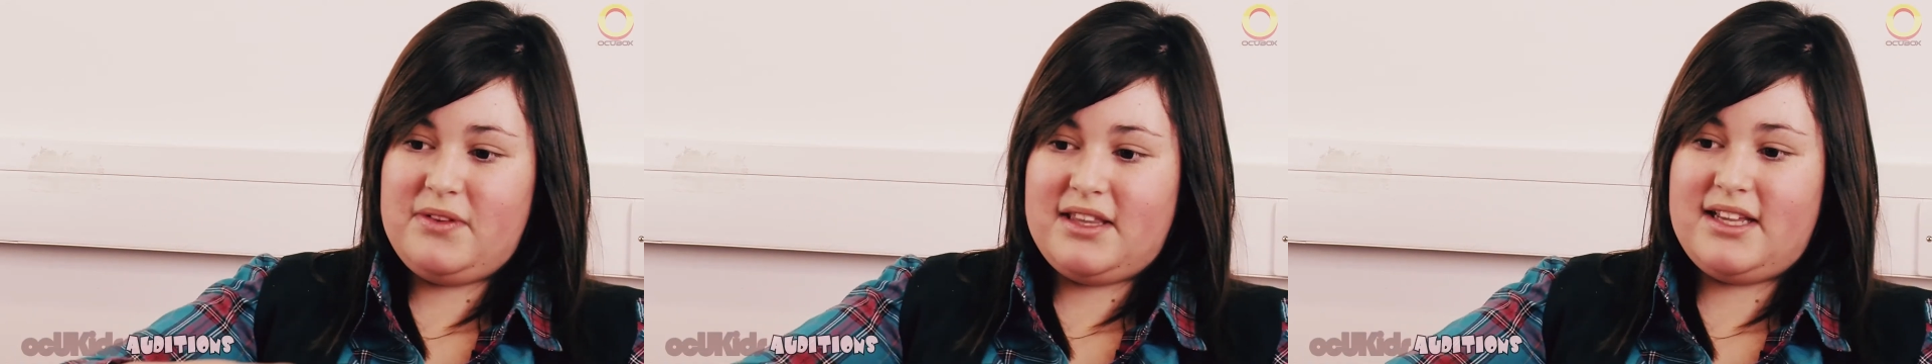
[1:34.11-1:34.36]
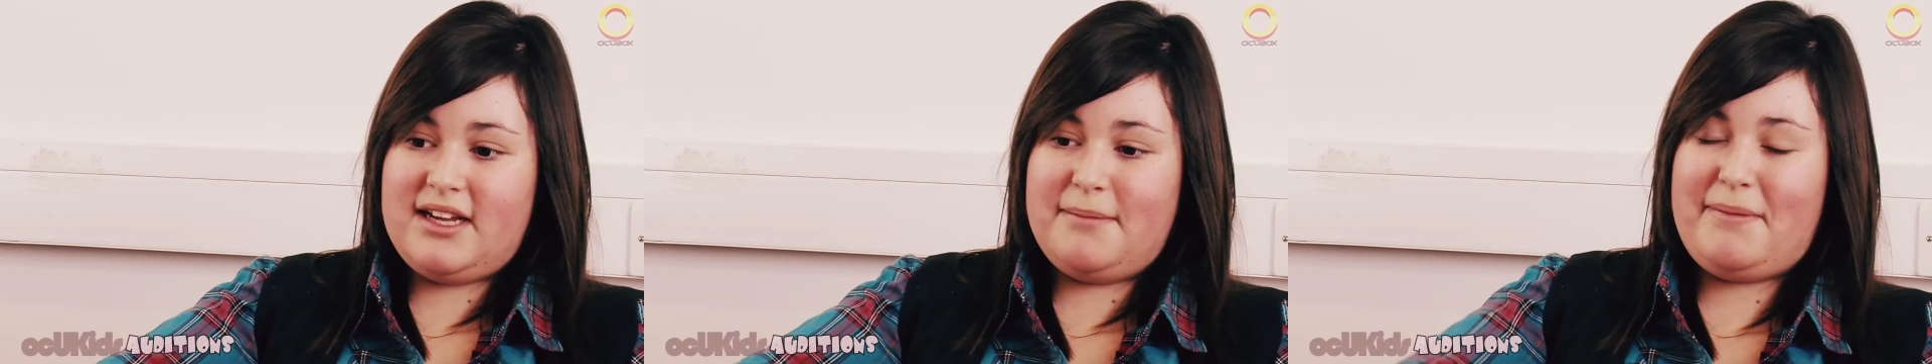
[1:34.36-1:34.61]

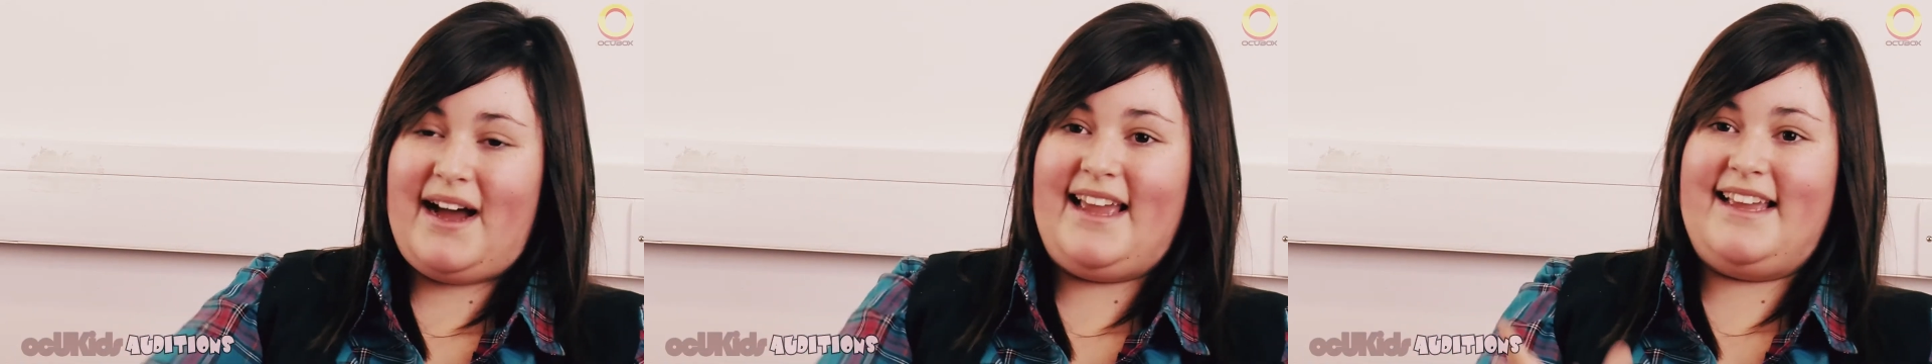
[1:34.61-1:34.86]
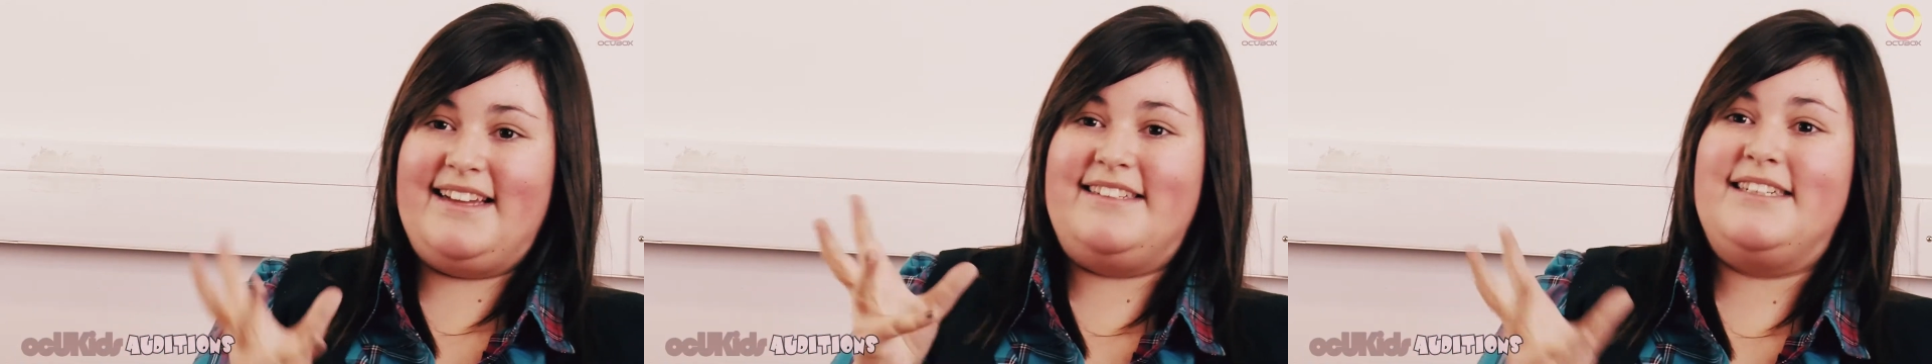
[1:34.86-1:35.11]
the
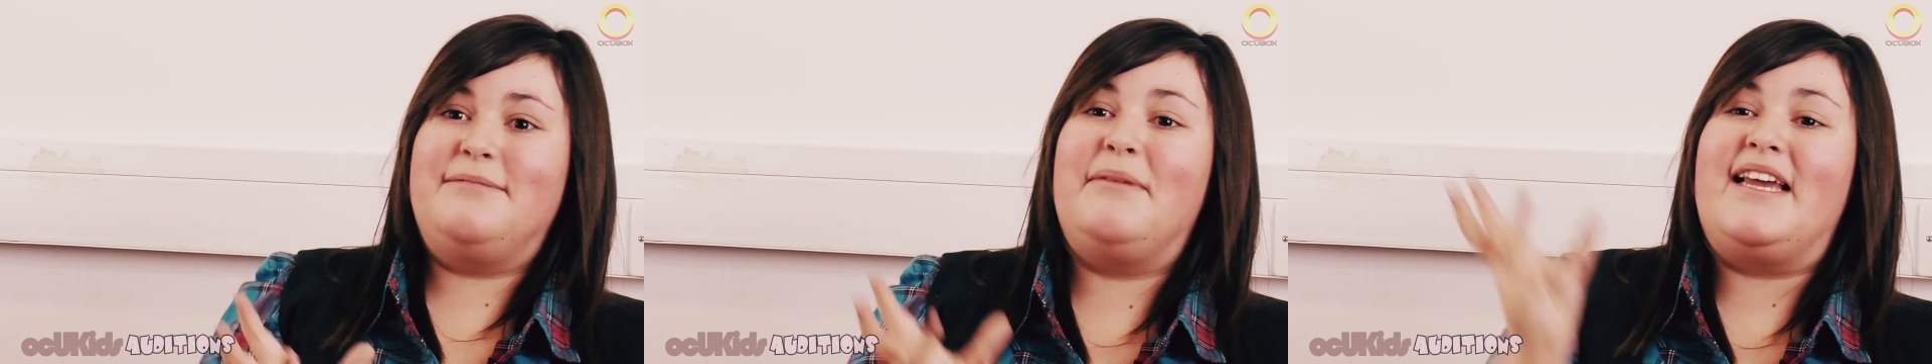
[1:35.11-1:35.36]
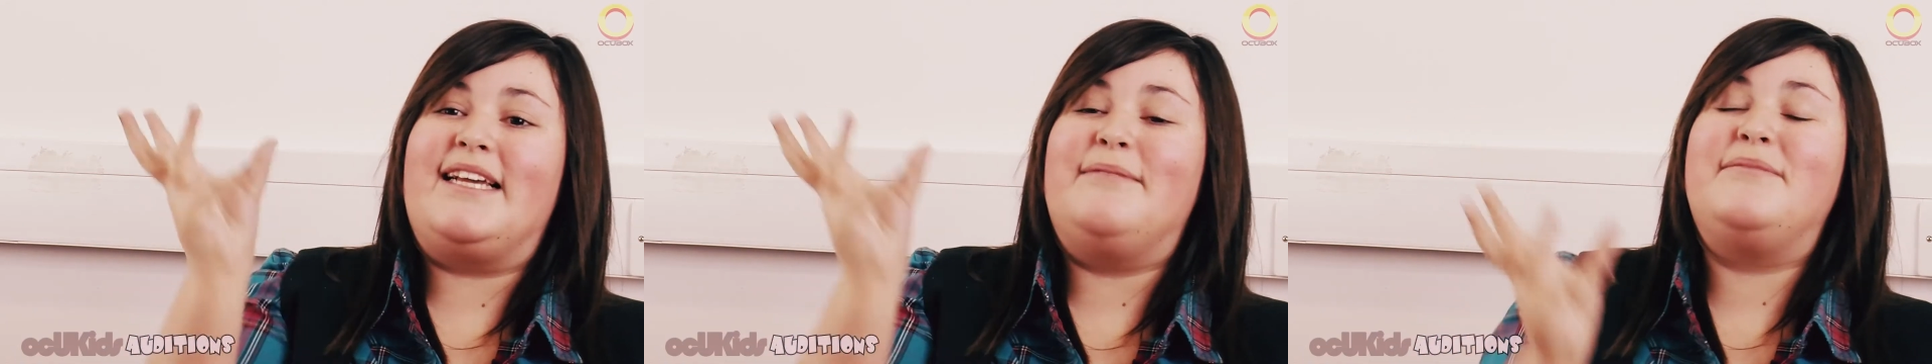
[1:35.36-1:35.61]
bike and just
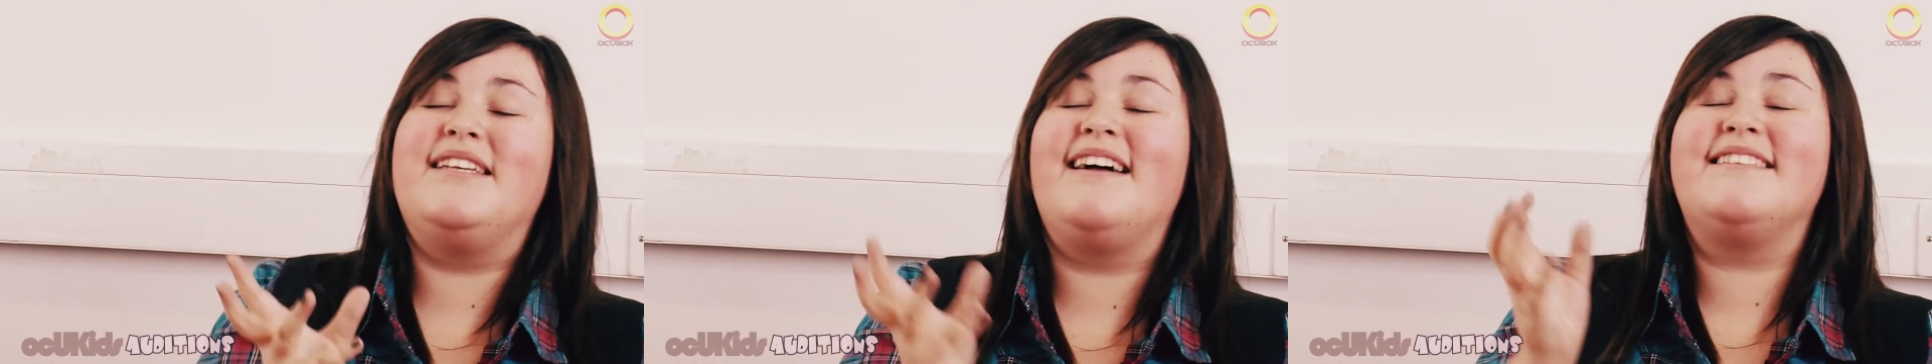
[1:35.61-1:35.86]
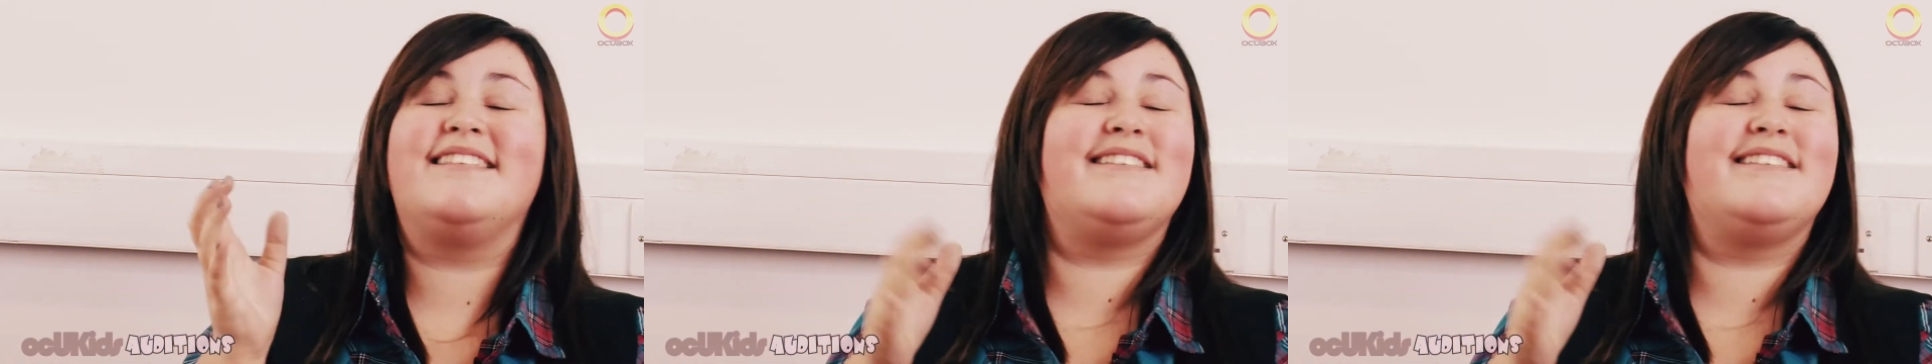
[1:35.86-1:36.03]
make him dance.